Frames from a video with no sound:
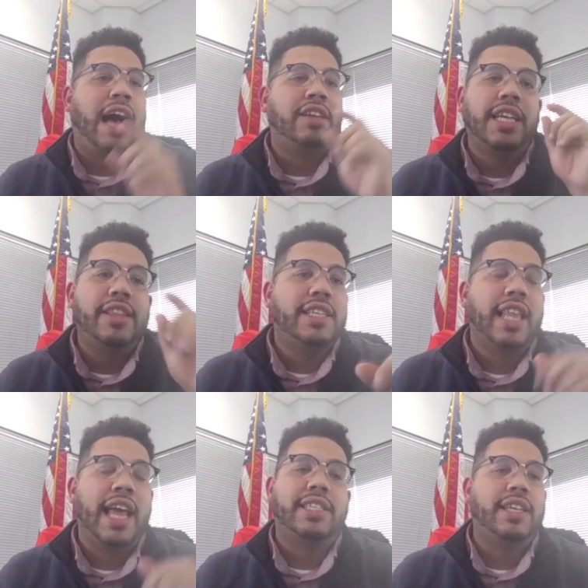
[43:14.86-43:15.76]
I'll say
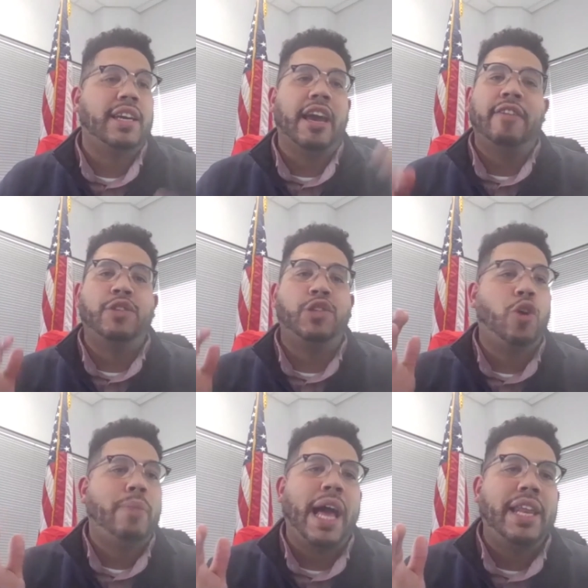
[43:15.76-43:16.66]
this last thing. If
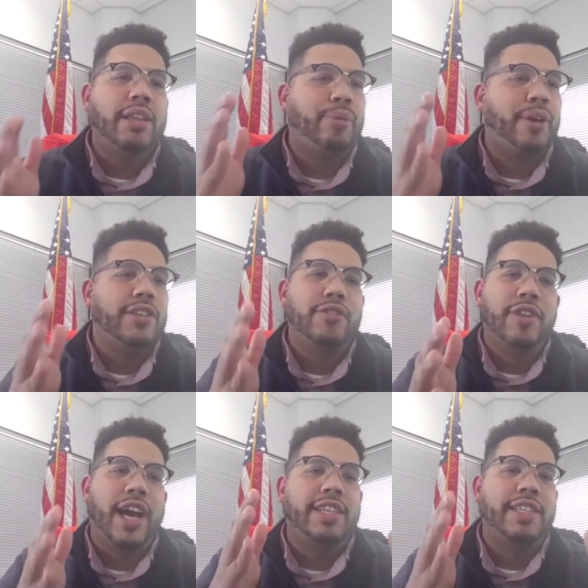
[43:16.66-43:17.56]
Joe Biden, the president
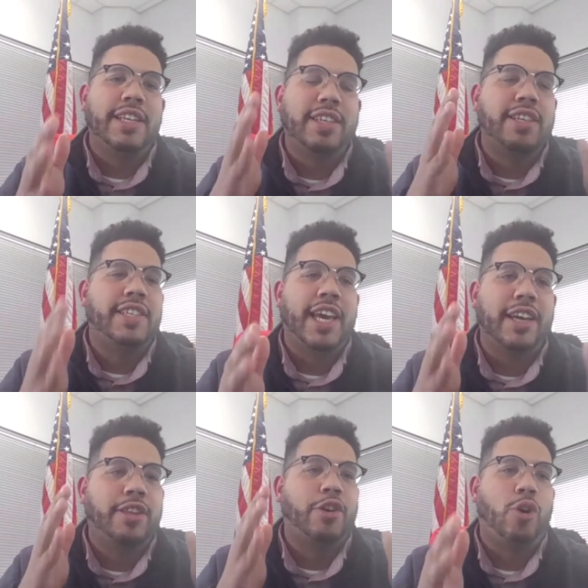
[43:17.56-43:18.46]
of the United States, can
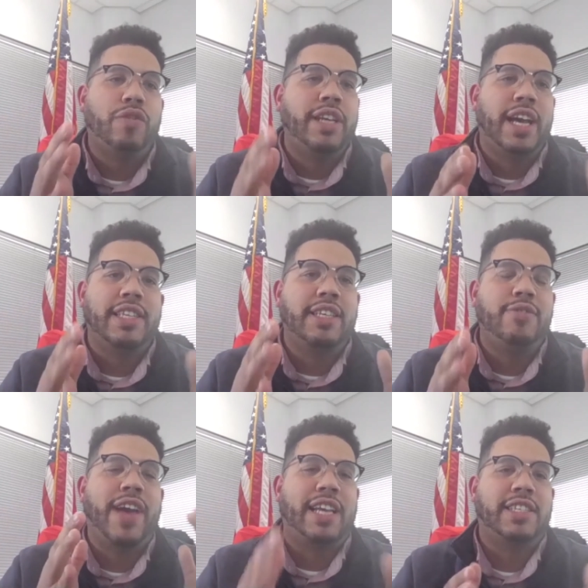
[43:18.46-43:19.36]
take the COVID
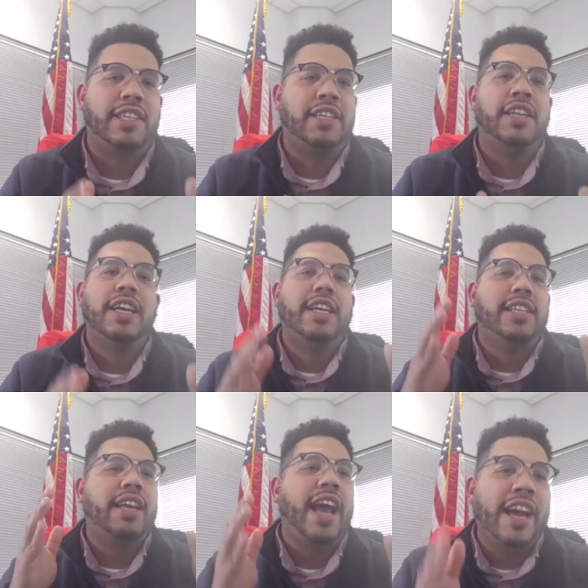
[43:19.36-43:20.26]
19 vaccine,
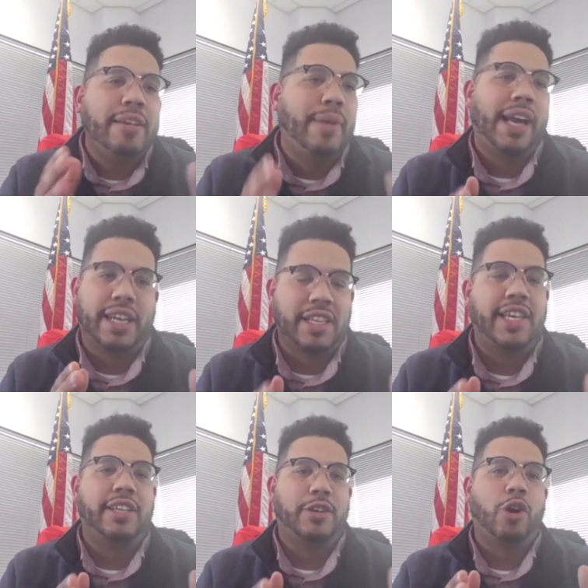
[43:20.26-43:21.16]
then anybody can
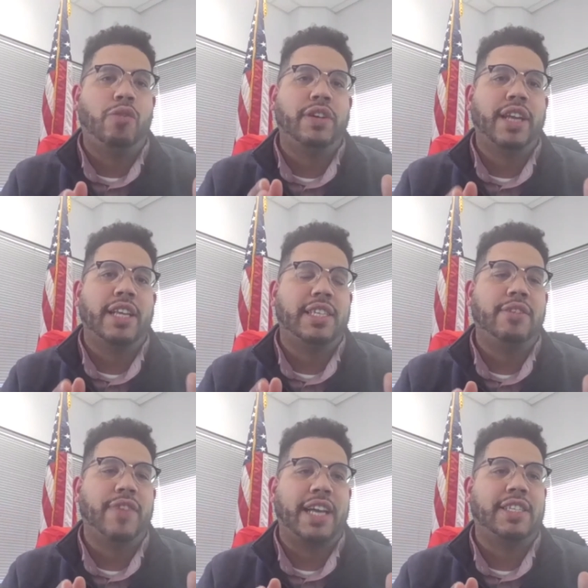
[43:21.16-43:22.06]
take the COVID
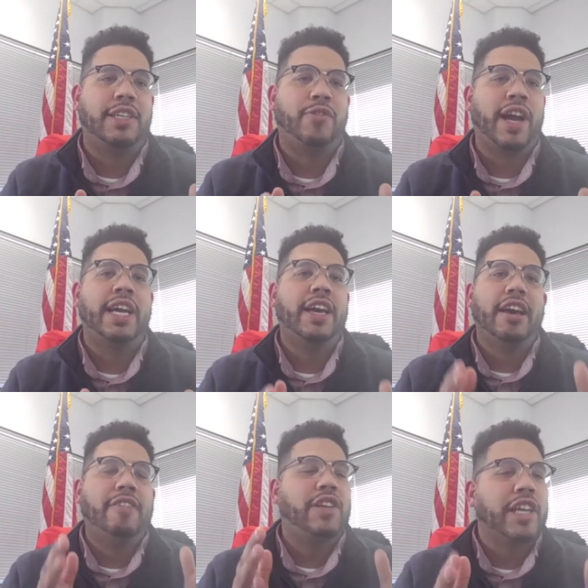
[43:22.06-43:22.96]
19 vaccine, right?
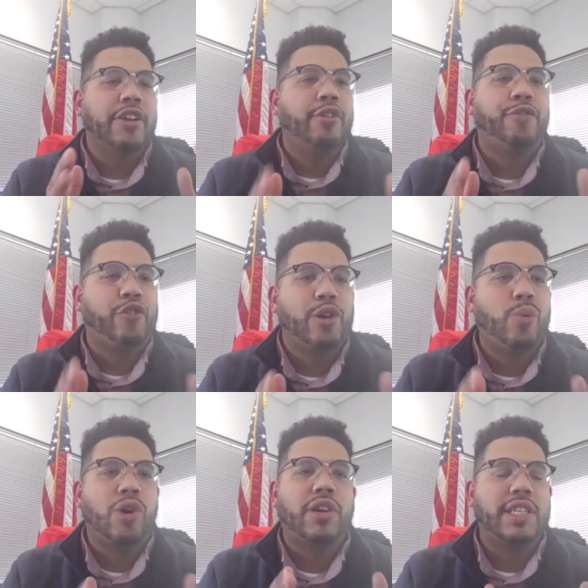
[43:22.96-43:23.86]
If the leader of the free
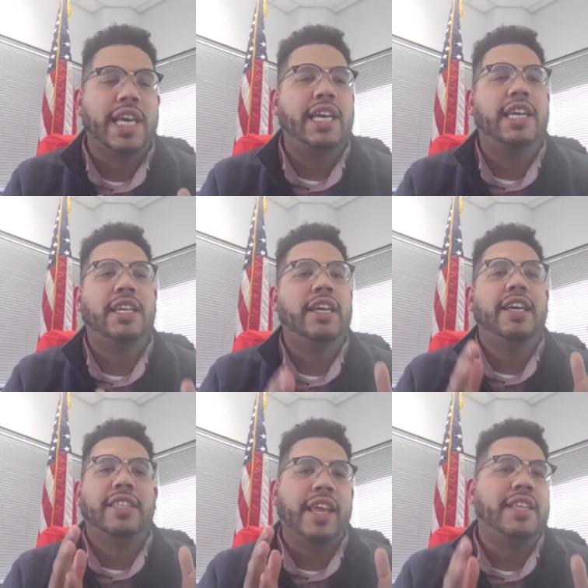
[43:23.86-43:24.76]
world can take it,
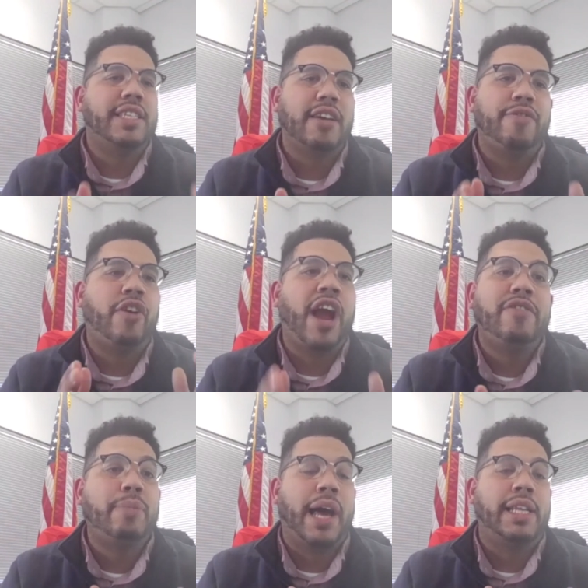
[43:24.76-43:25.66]
then it's safe for
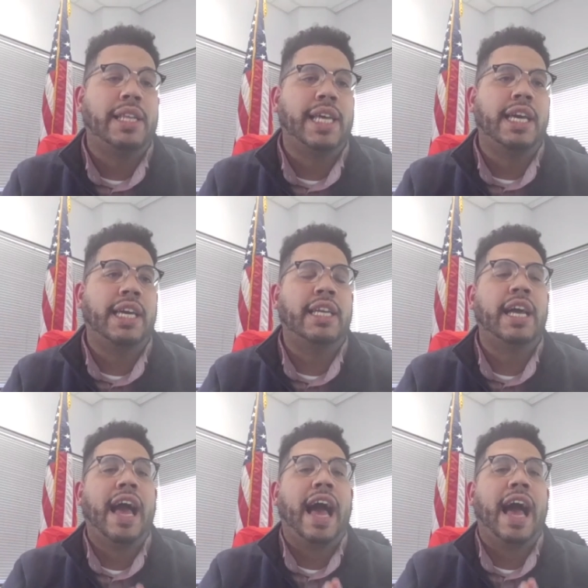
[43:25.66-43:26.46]
everybody to take it.